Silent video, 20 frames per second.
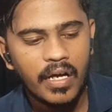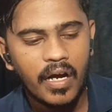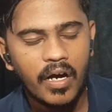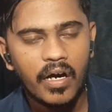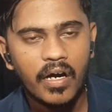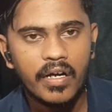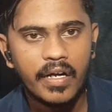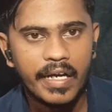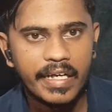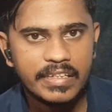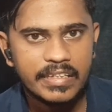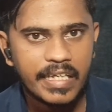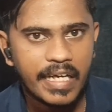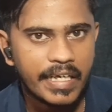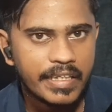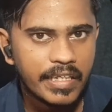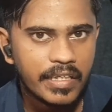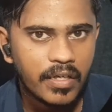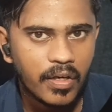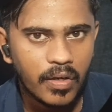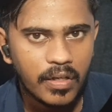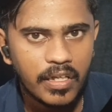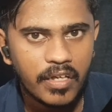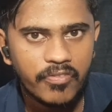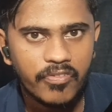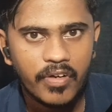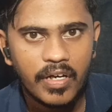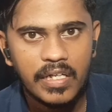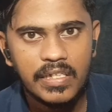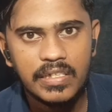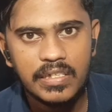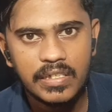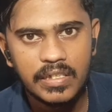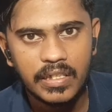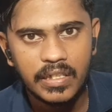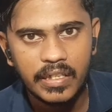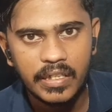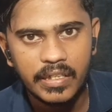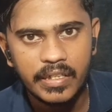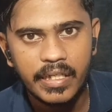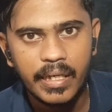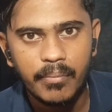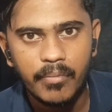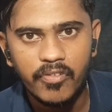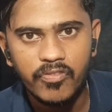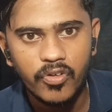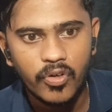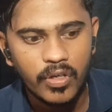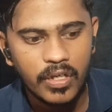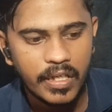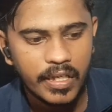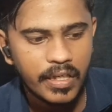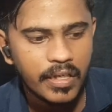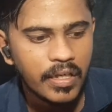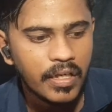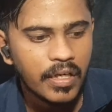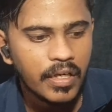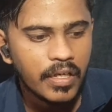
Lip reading: or extracted all the files in demo folder,